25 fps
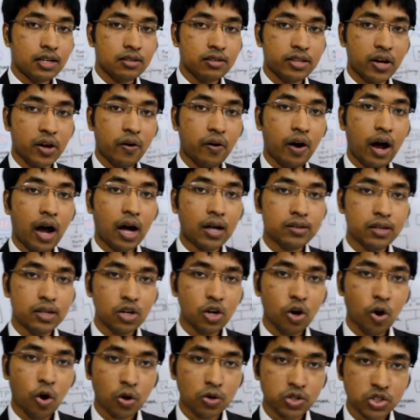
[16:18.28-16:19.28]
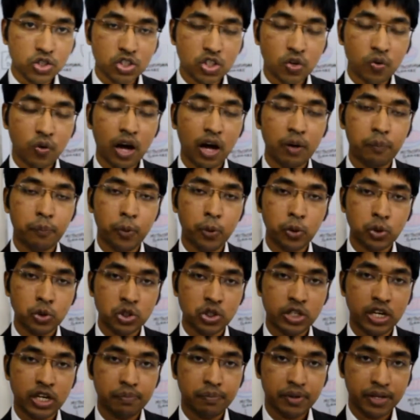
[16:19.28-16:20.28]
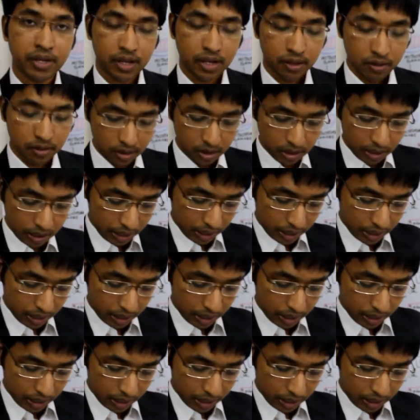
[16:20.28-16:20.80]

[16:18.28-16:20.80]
There are other causes of hypoxemia,